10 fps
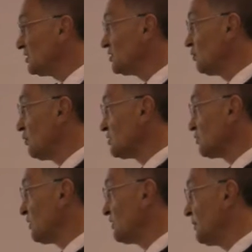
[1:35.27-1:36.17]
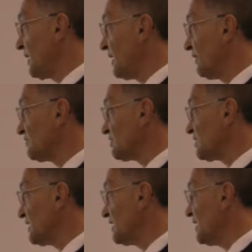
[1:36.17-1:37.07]
towards what you may have to
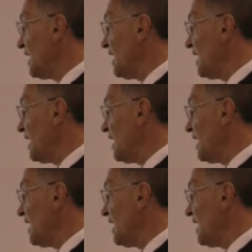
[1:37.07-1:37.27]
say,